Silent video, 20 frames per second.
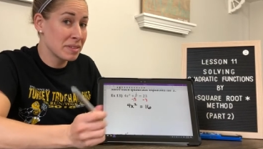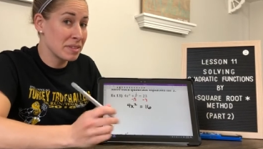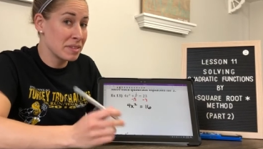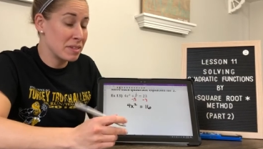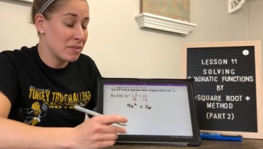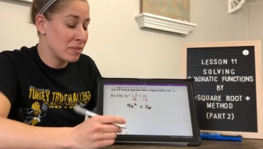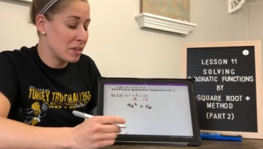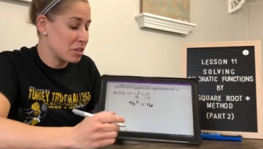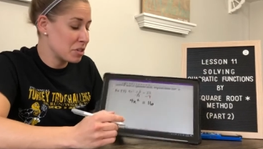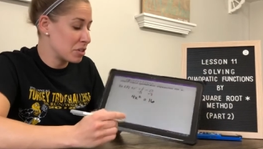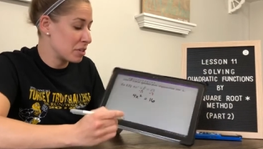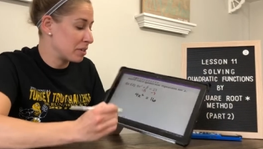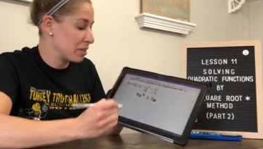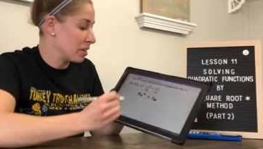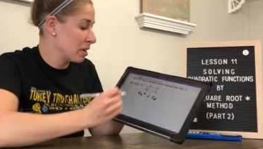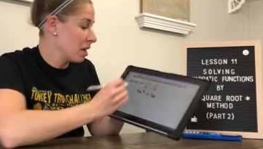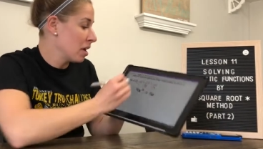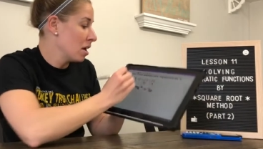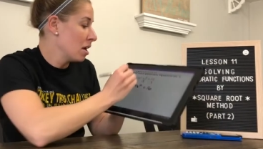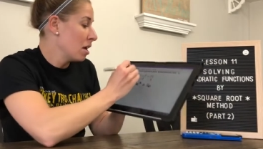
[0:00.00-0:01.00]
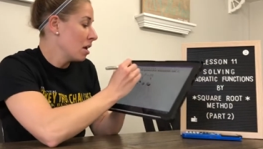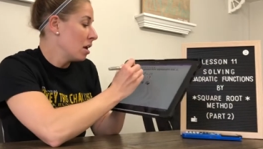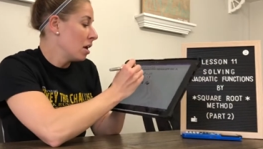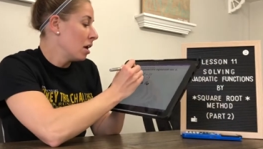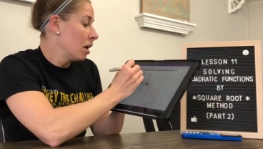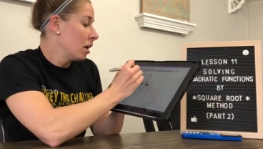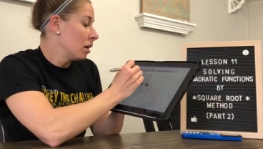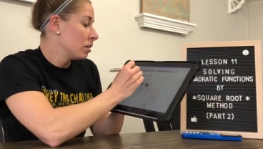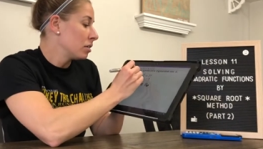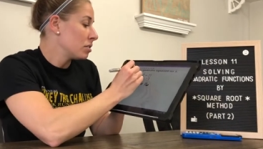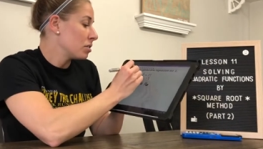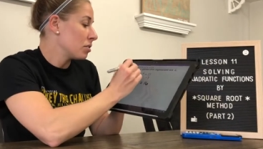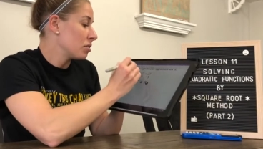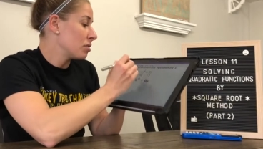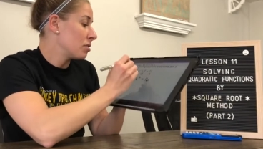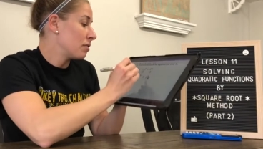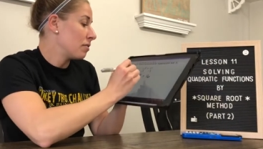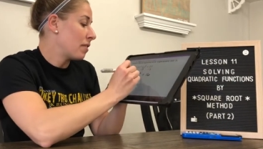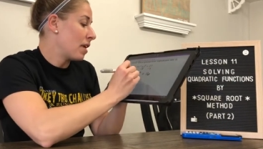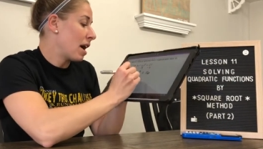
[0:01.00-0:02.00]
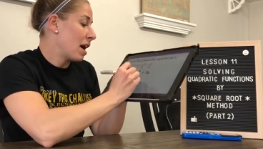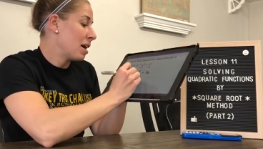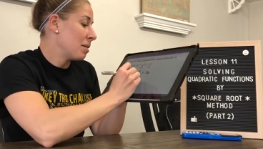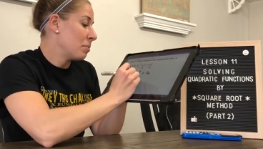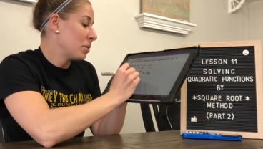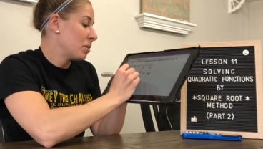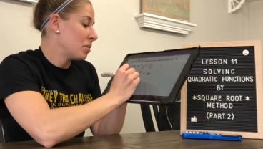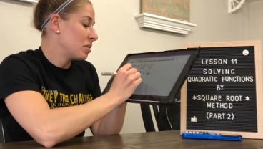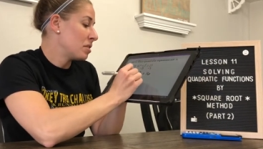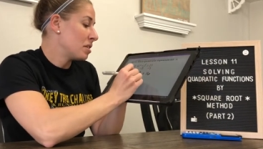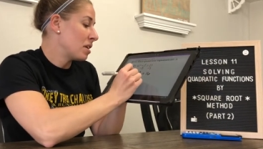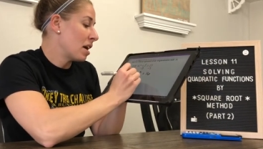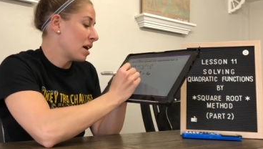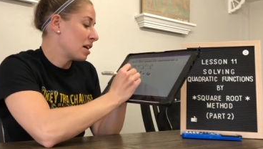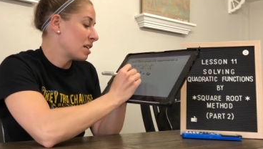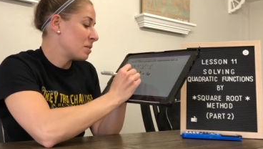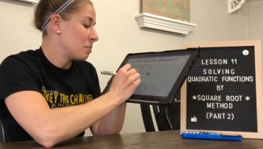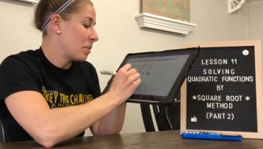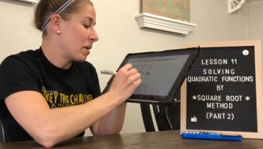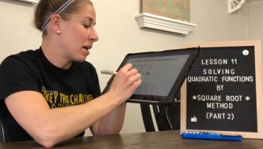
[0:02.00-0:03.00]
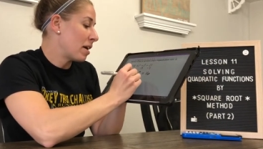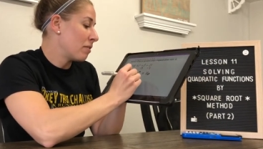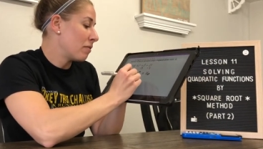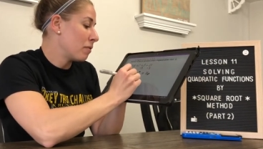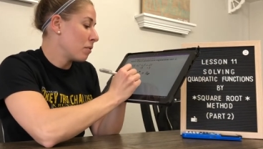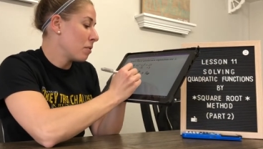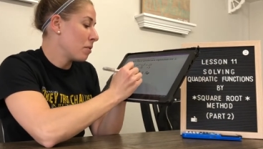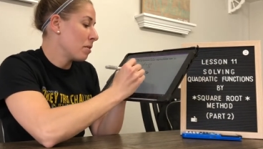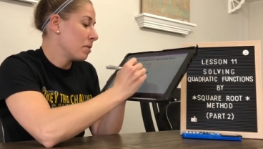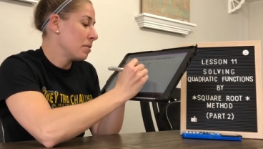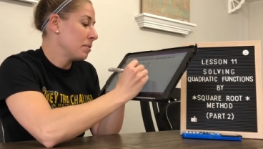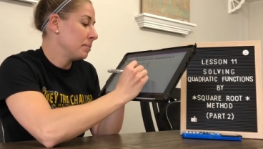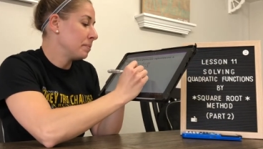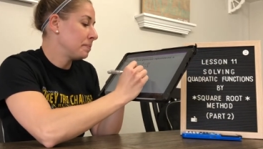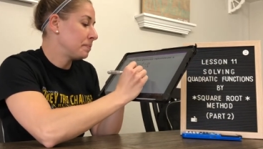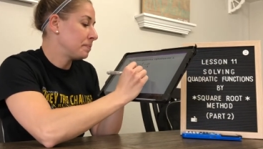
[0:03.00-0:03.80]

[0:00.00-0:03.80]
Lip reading: Division. So divide both sides by 4.